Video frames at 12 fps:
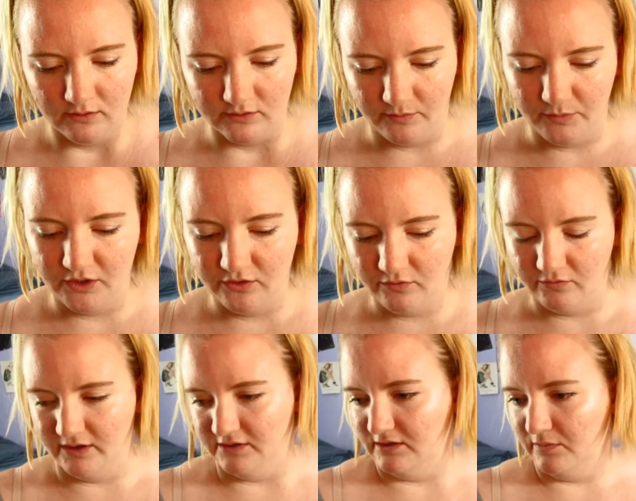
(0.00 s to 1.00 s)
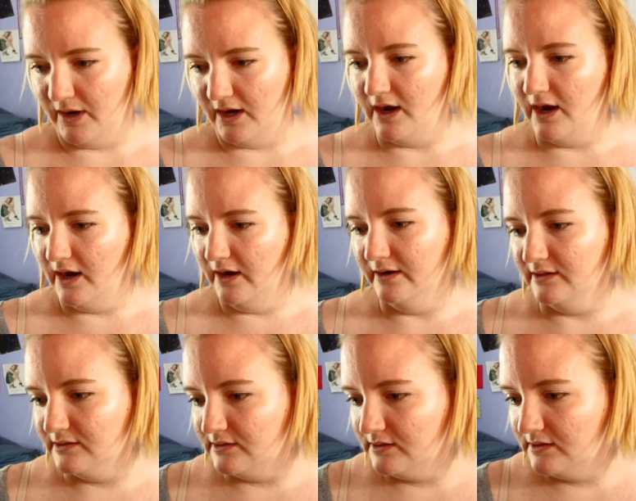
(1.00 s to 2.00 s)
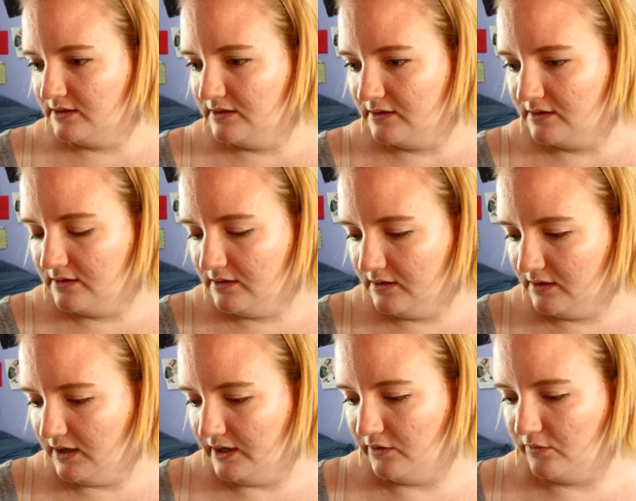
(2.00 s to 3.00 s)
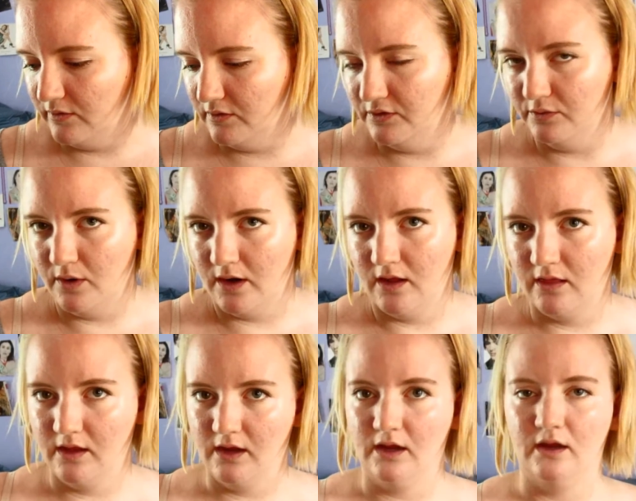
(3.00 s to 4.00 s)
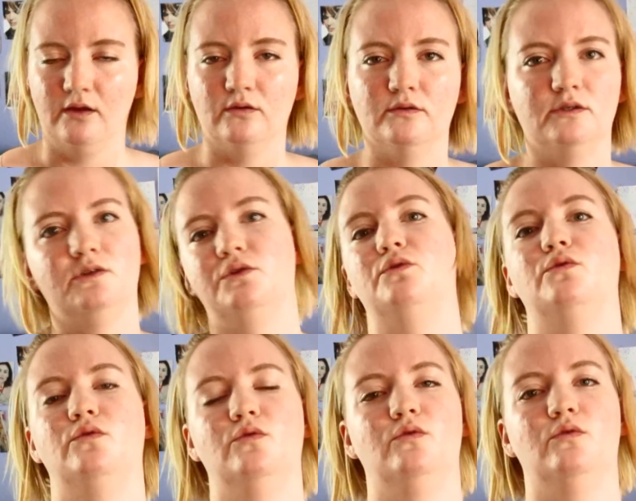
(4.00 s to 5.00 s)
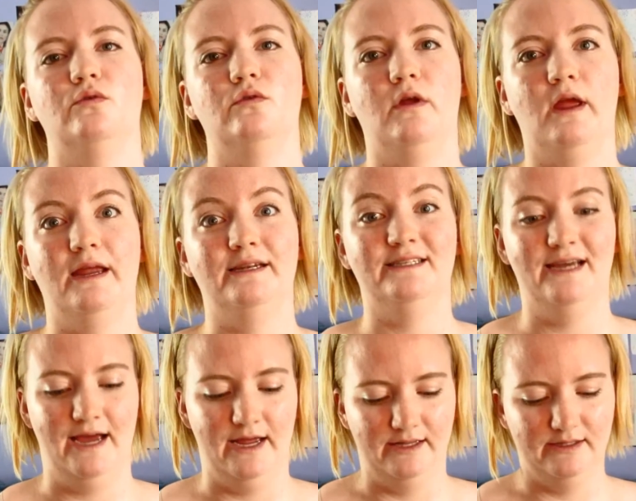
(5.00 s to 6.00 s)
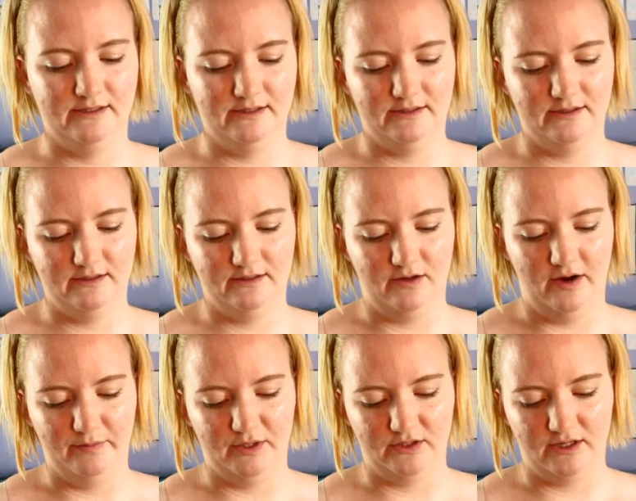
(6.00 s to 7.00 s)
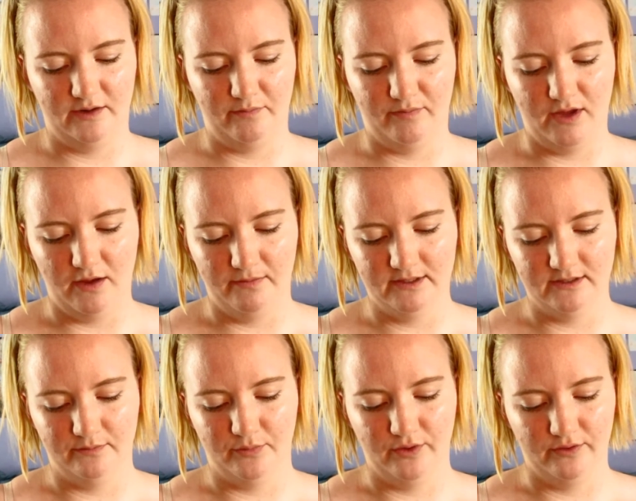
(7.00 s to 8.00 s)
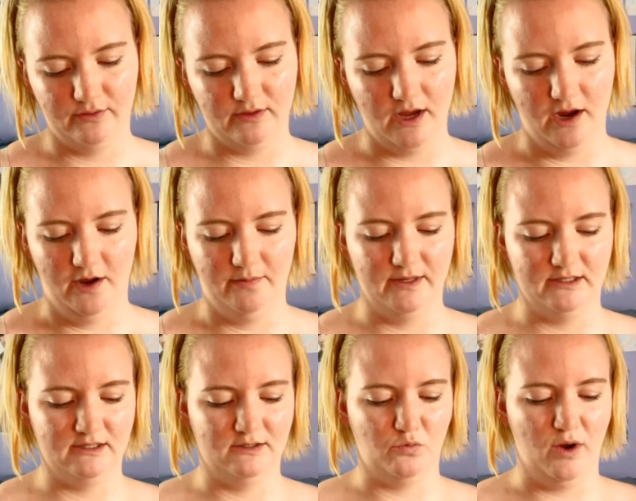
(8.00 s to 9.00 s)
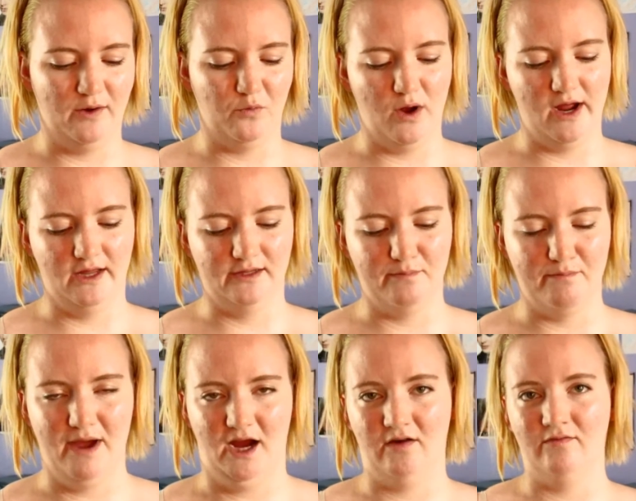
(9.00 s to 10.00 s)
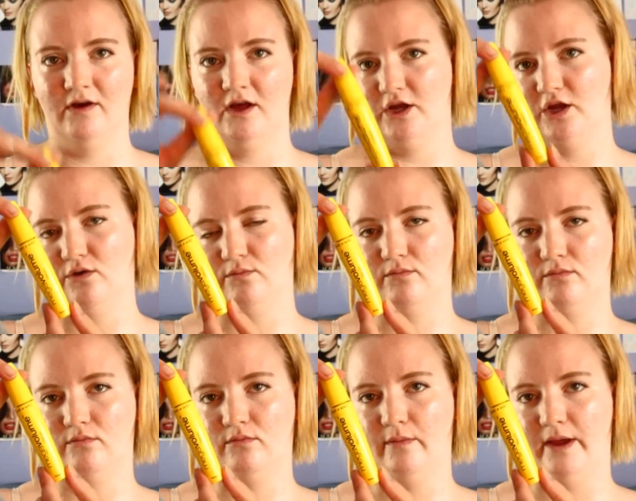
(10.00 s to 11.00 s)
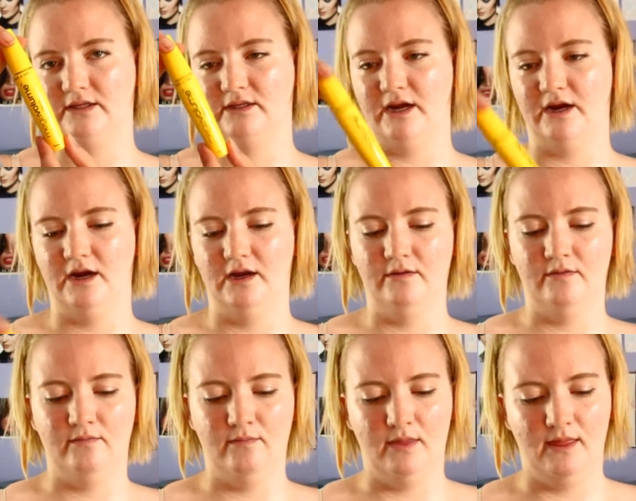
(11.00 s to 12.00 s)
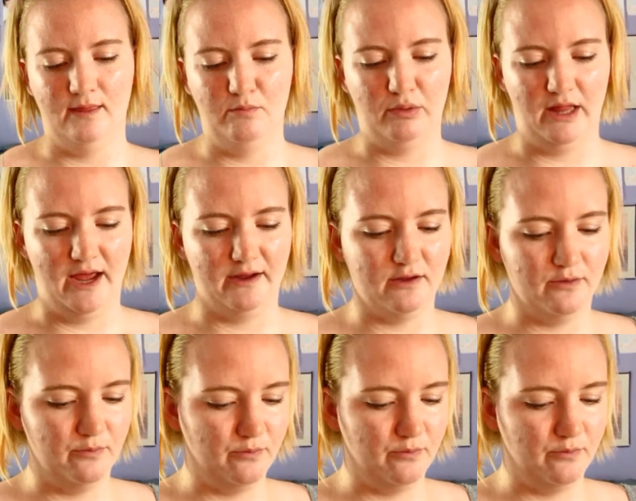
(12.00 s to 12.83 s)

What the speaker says: So I'm going to do the rest of my eyes. I don't want to do anything too intense, so I'm just gonna keep it simple. This is Wet n Wild Mega Volume Mascara in black,